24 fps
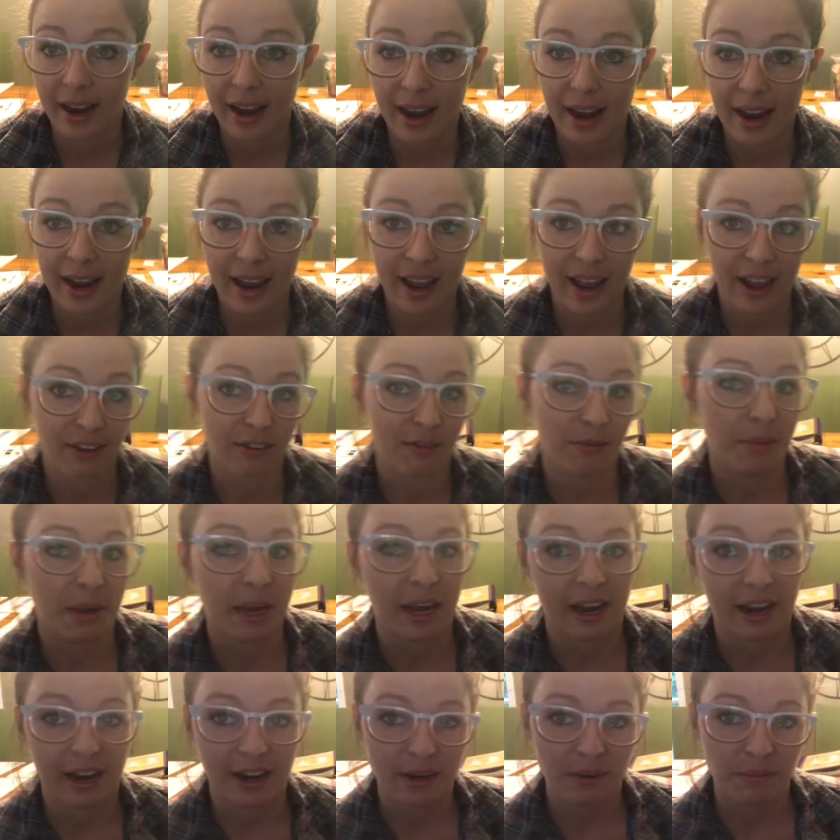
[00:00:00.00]
I have
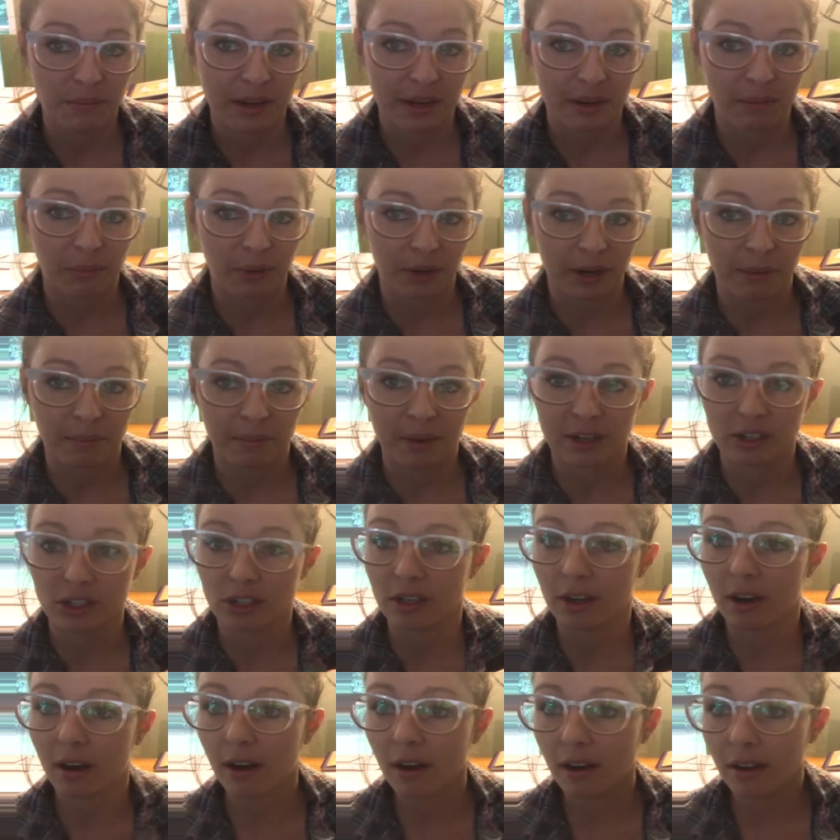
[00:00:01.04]
behind me pretty much
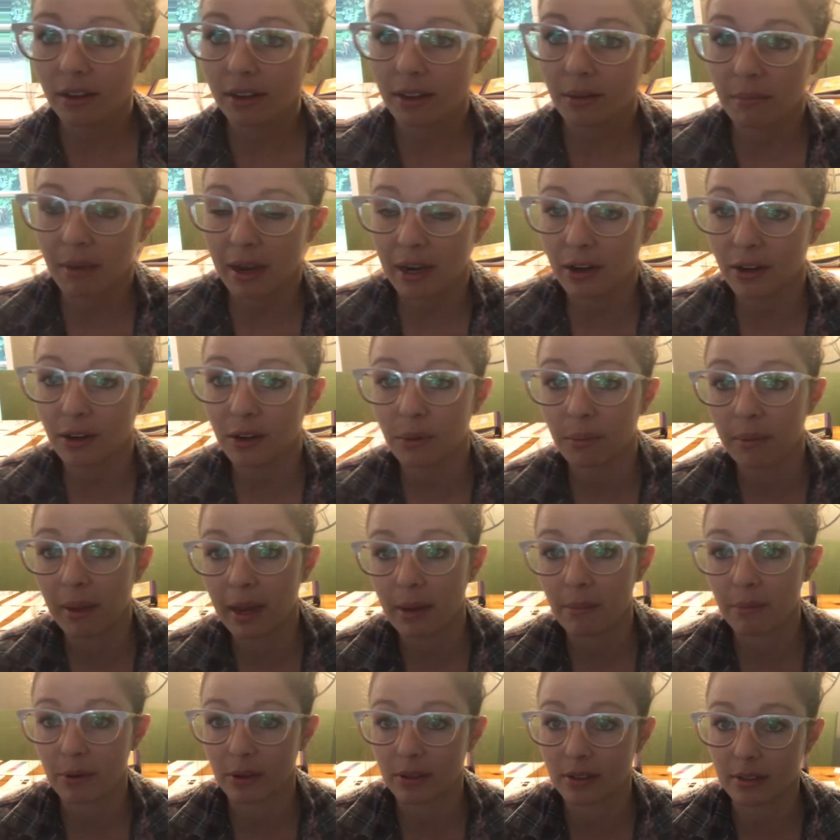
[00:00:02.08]
all the medical
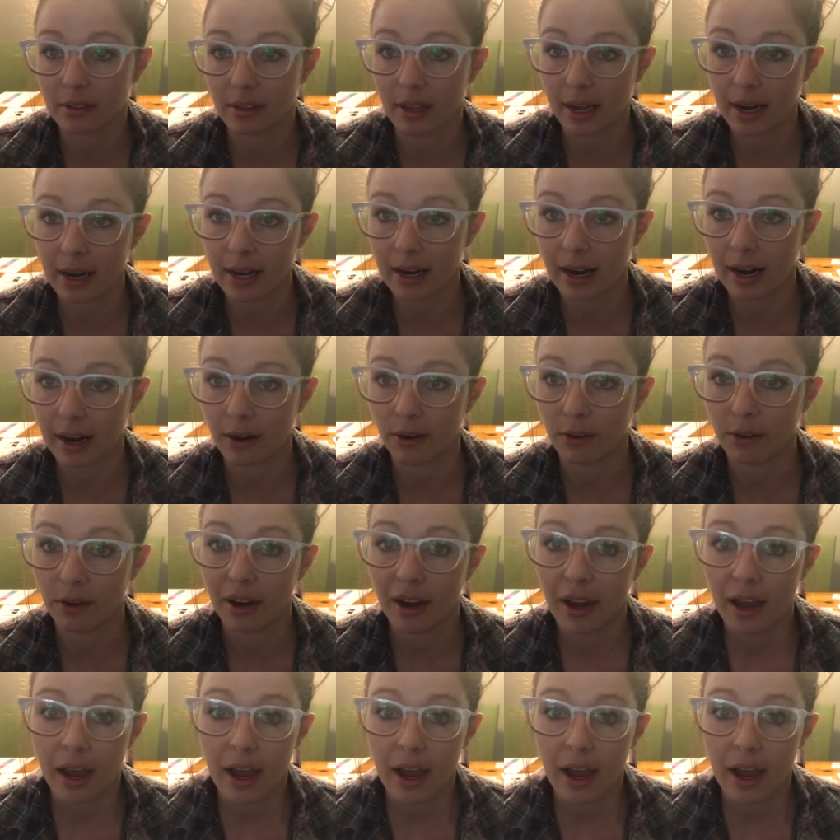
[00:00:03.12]
papers laid out,